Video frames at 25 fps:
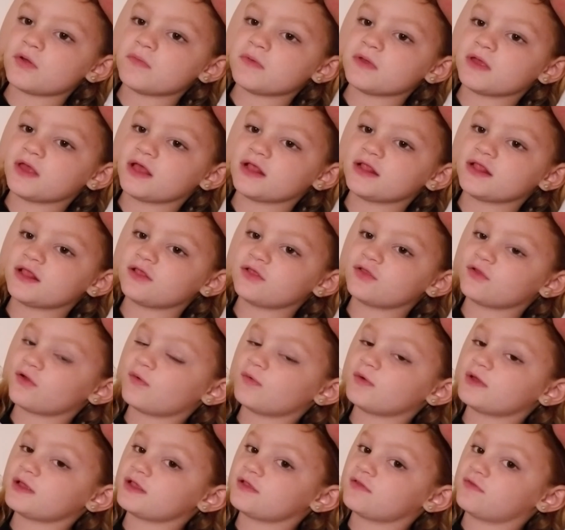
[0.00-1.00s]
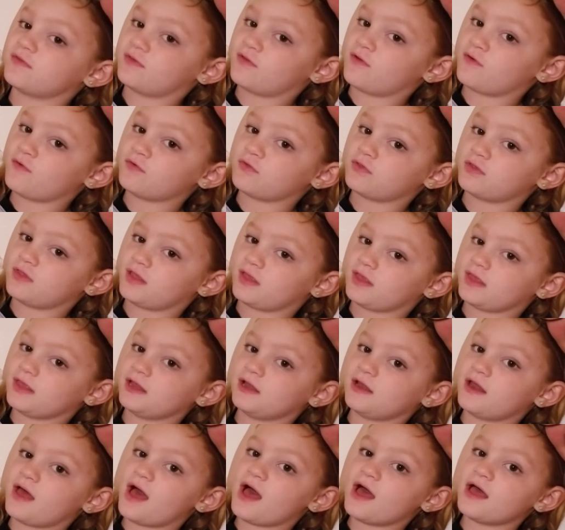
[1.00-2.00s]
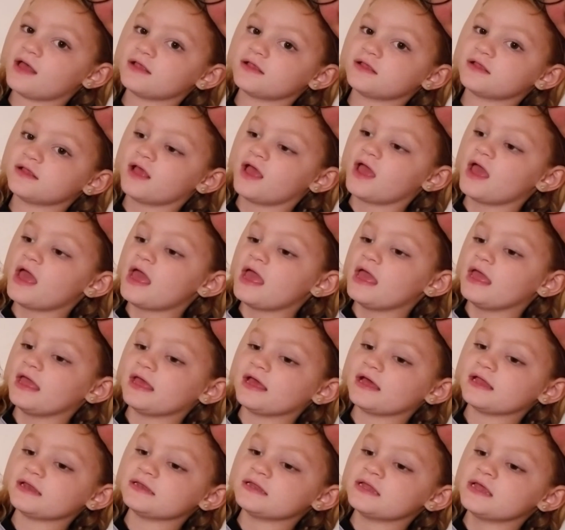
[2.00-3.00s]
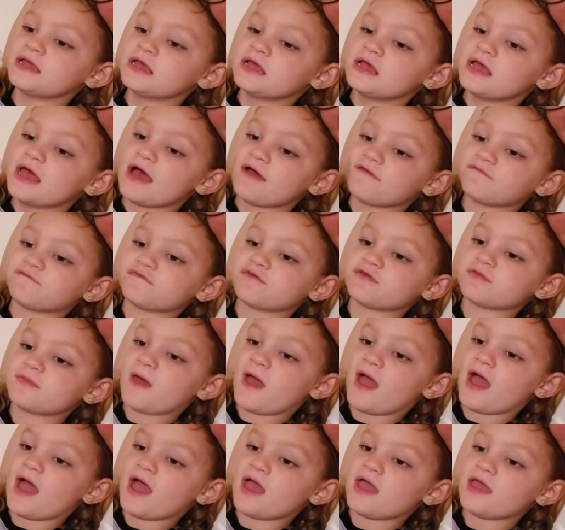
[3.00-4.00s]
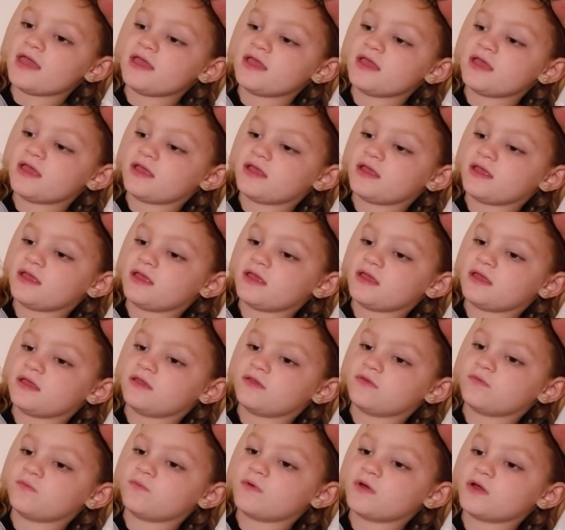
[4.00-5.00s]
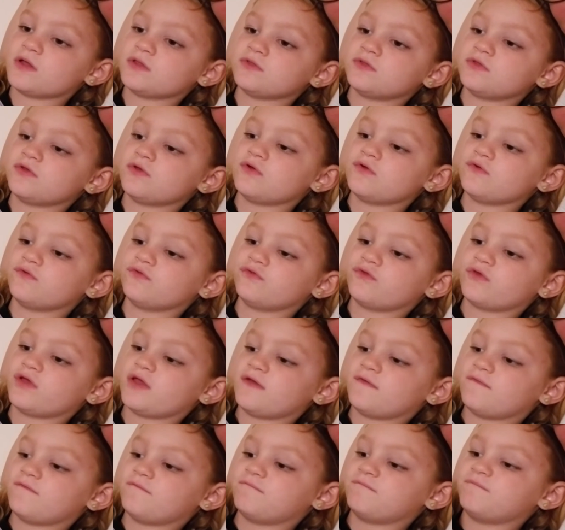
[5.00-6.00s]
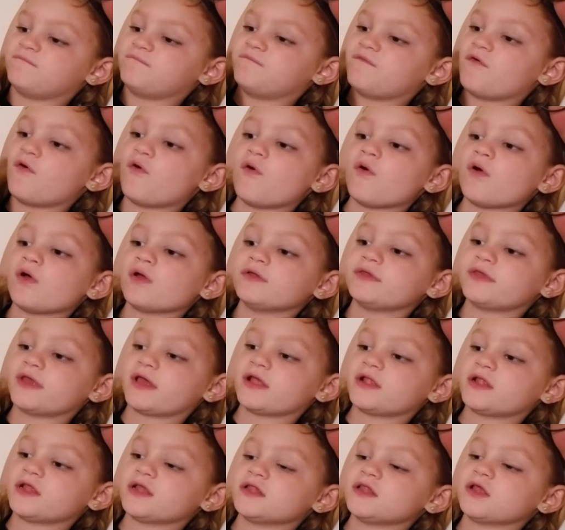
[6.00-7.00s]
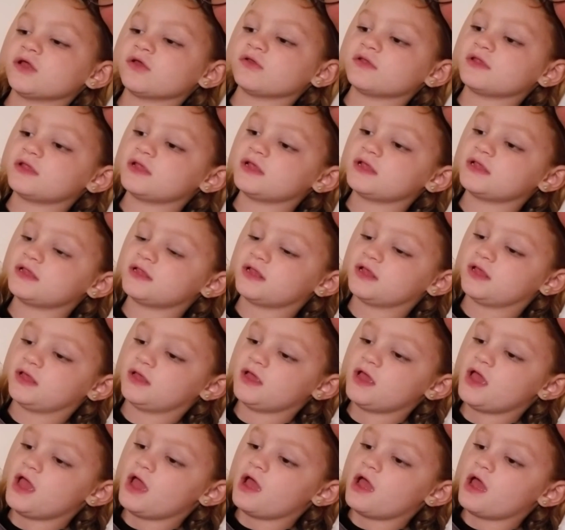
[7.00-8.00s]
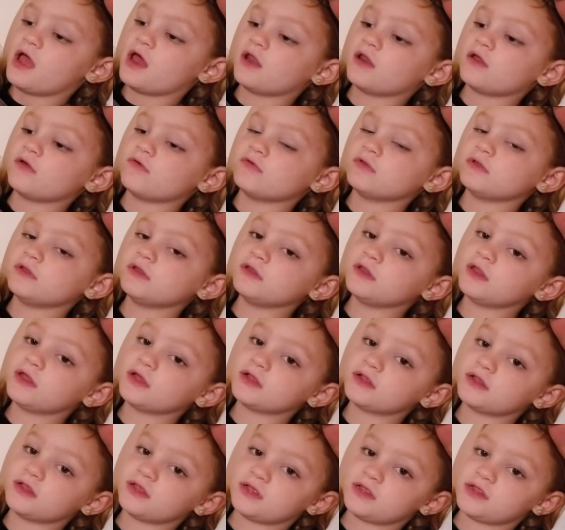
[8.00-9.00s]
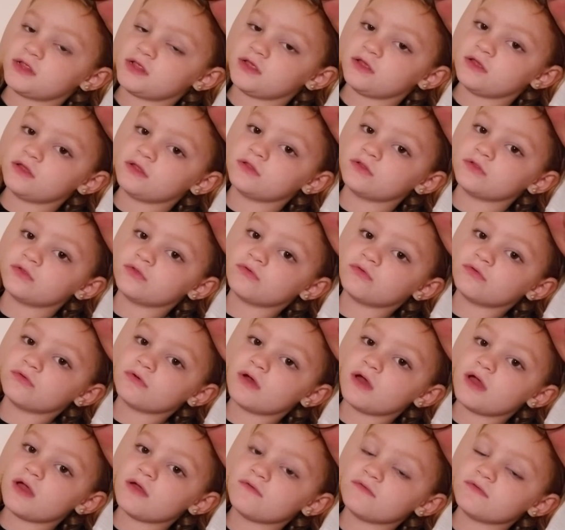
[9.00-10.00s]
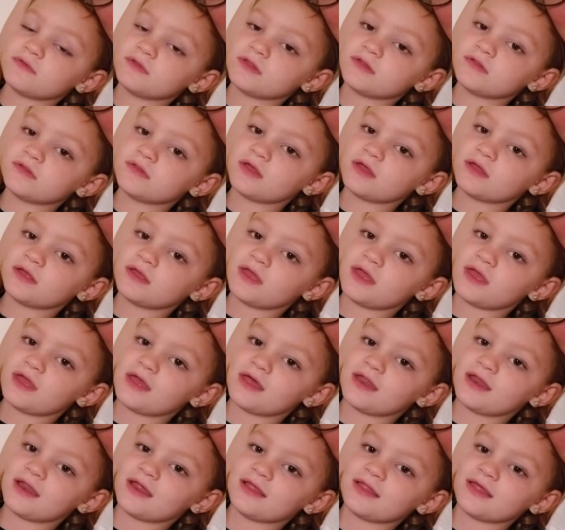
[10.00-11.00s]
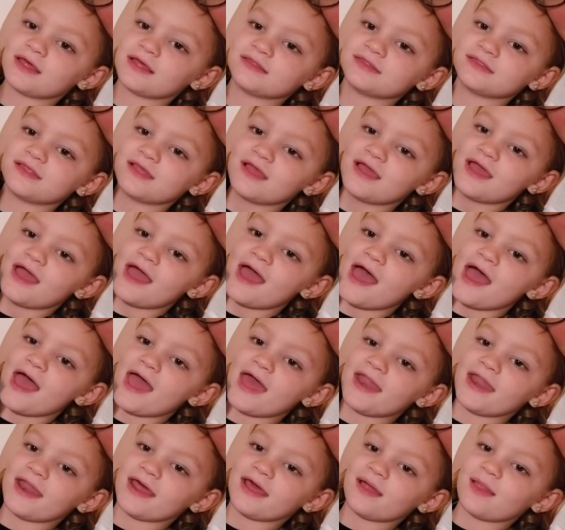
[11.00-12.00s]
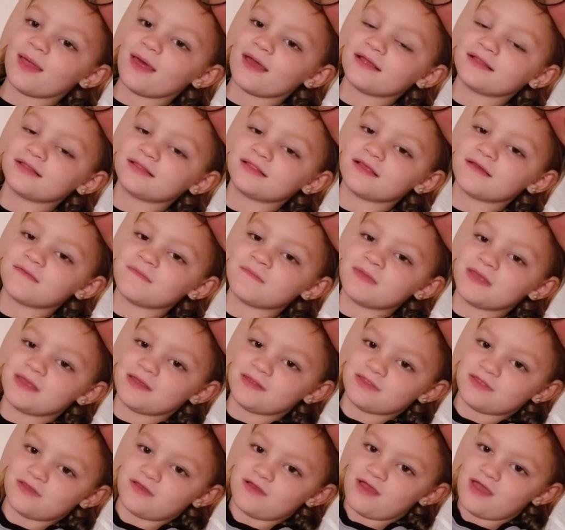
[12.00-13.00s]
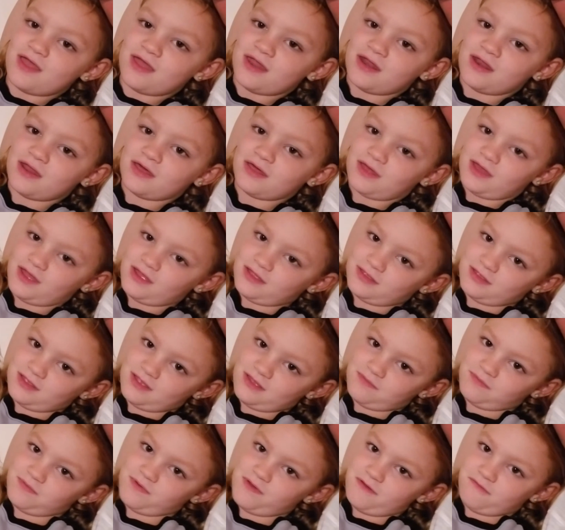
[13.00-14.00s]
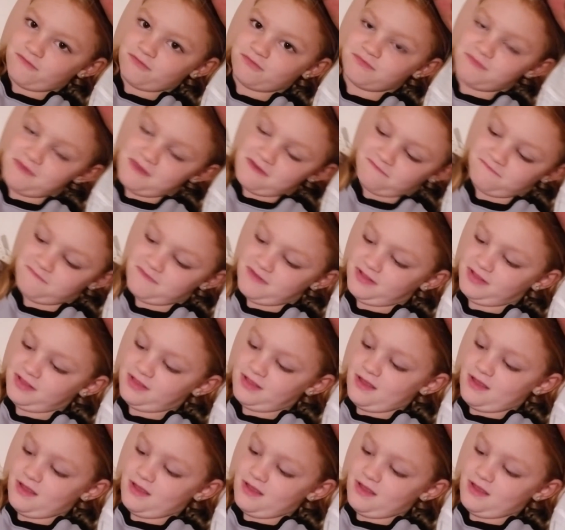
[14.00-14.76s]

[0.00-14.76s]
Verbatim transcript: because he's always so silly to us. And after that it is one, two, three, four days until CC. And I really like CC and so I really like it and I like and I like to meet and I like to play with my friends